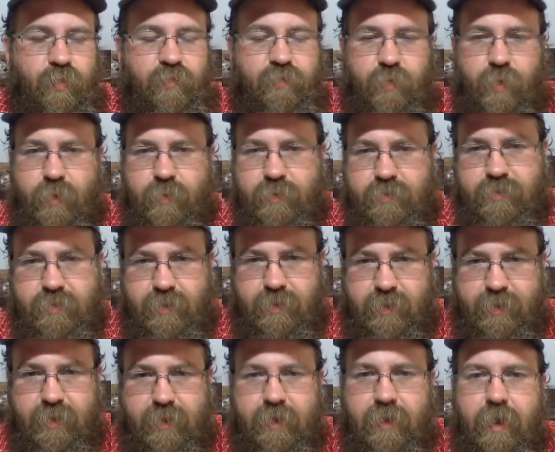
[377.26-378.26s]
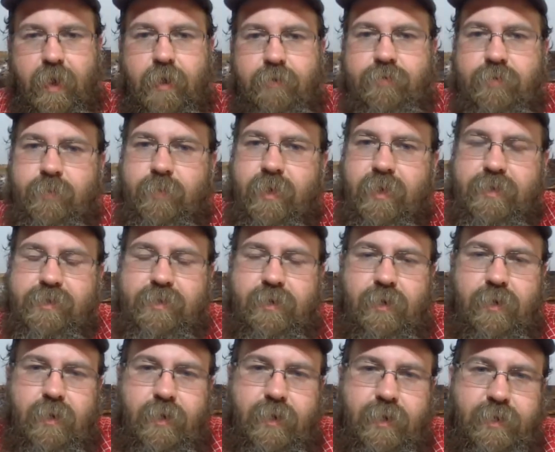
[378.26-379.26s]
folks that did have some
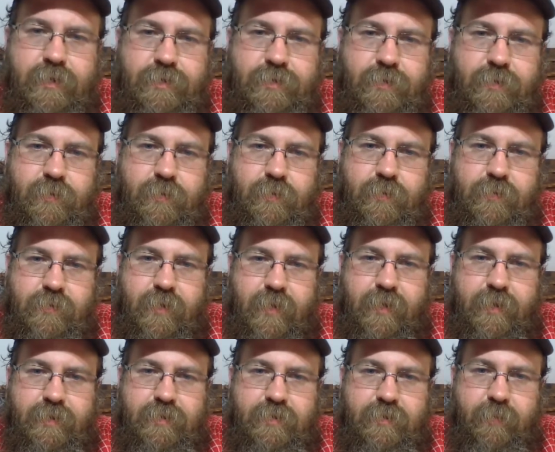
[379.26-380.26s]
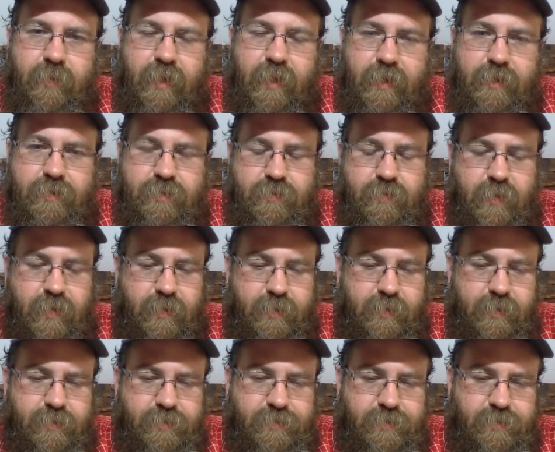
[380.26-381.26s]
dexterity issues and some hand strength
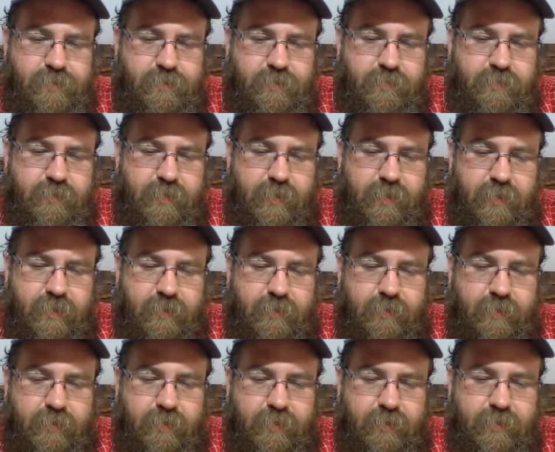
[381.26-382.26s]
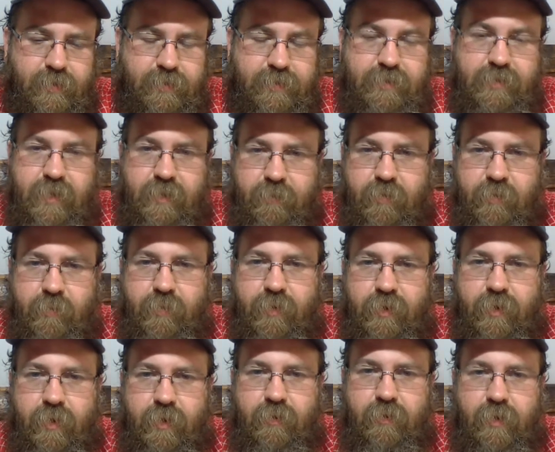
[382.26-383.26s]
issues, and it seemed to
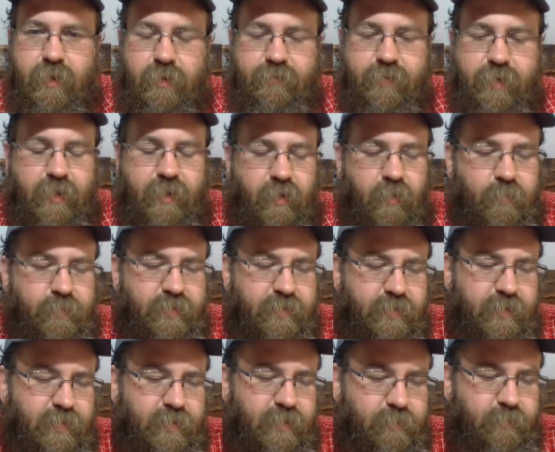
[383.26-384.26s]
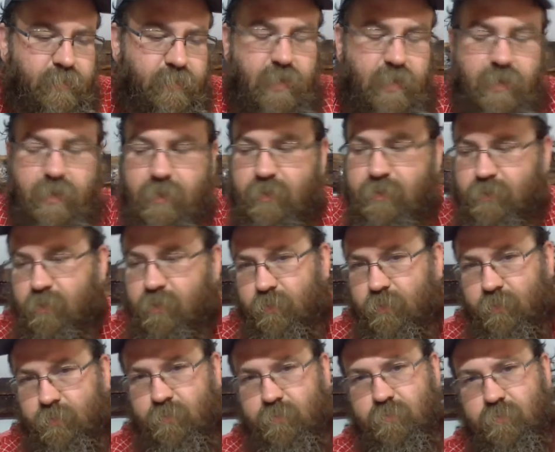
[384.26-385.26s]
be of a help to them.
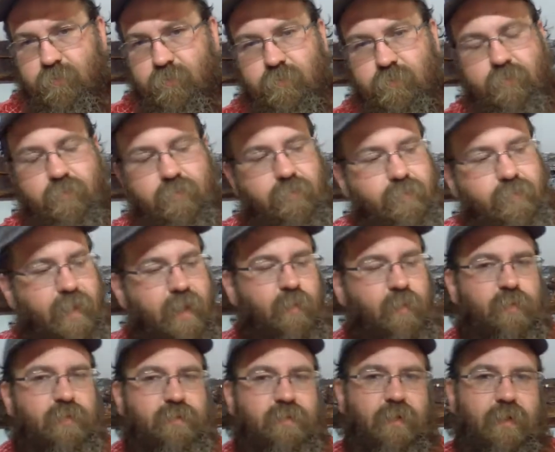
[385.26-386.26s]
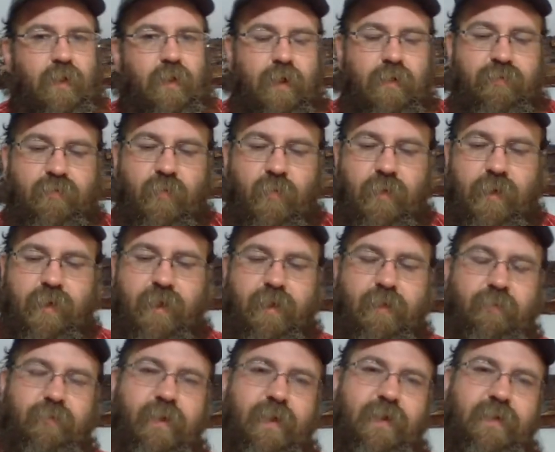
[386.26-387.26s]
So that was a Glock
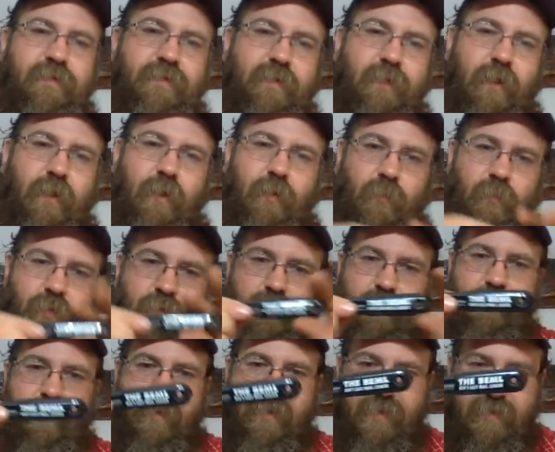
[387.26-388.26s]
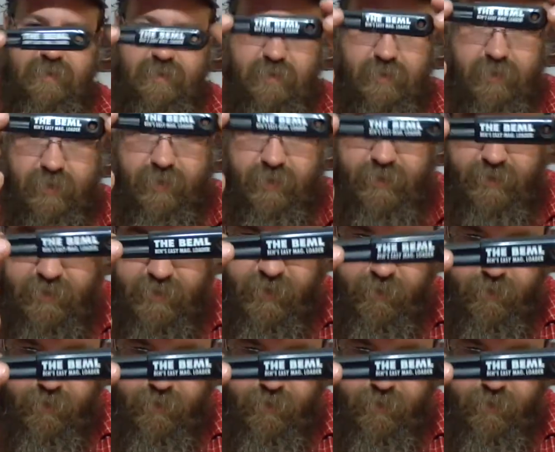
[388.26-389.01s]
48 magazine with Ben's Easy